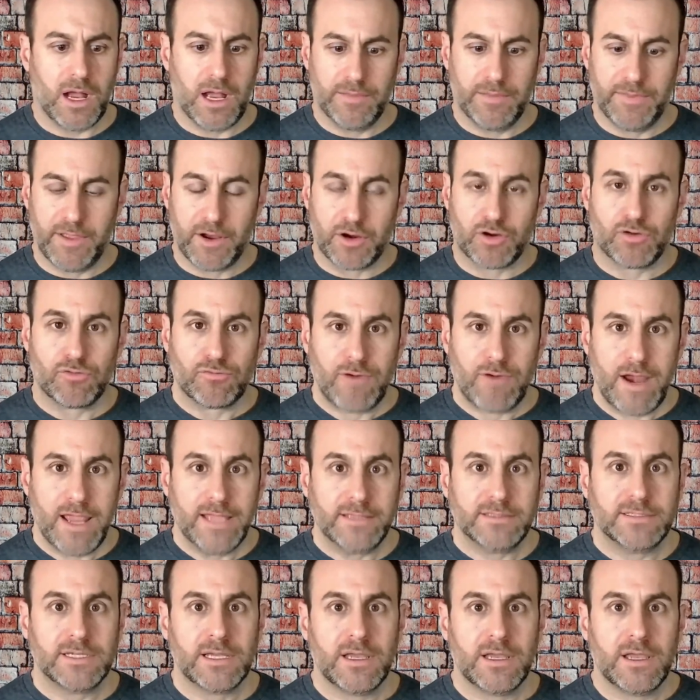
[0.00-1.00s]
They're
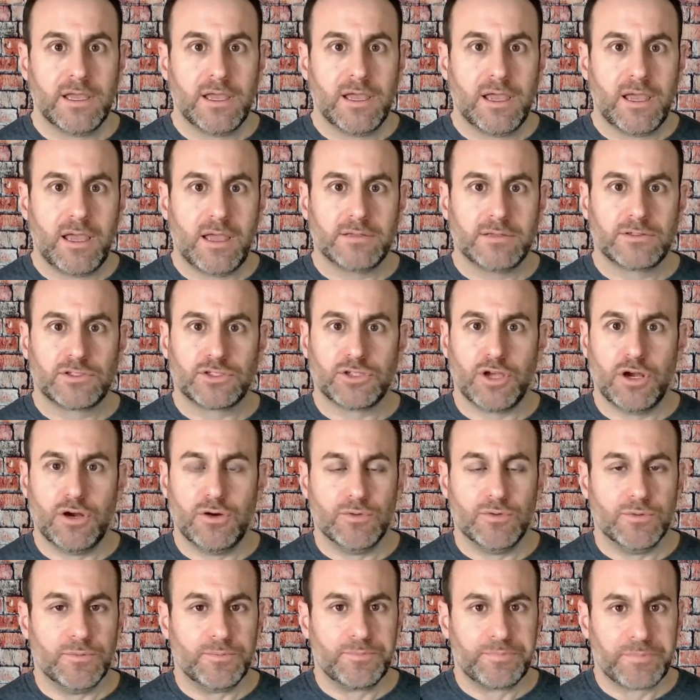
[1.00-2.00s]
great.
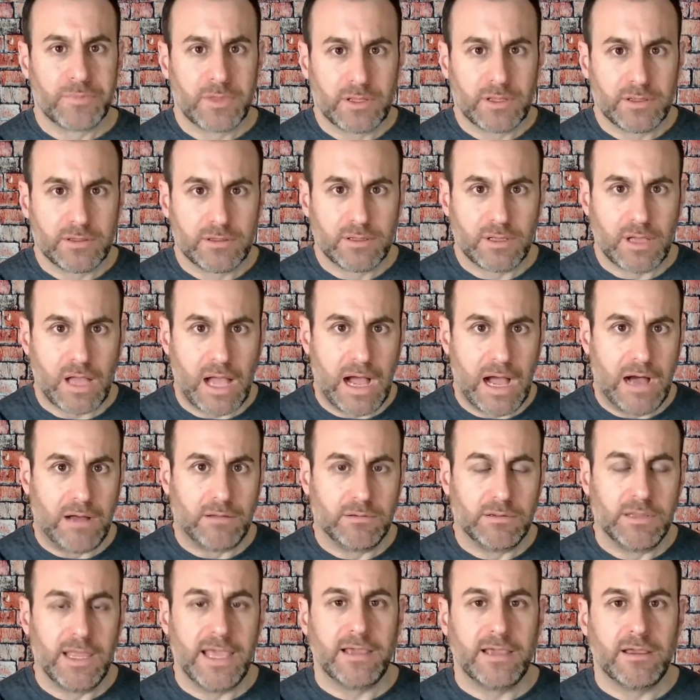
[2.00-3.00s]
So
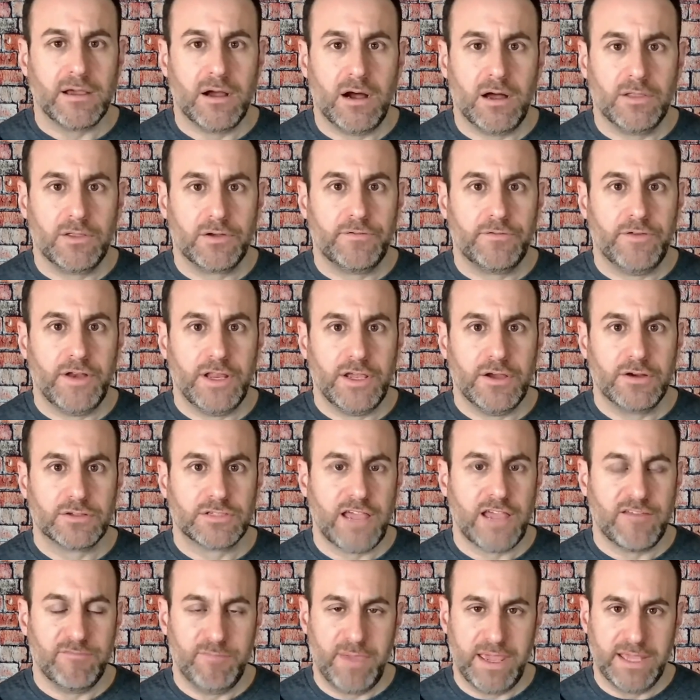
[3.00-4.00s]
I'll link other videos
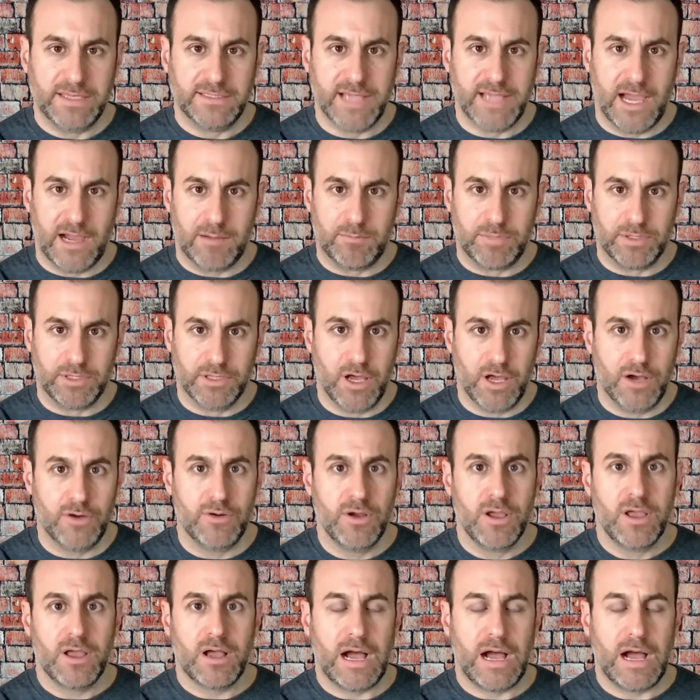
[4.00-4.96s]
I've made down below.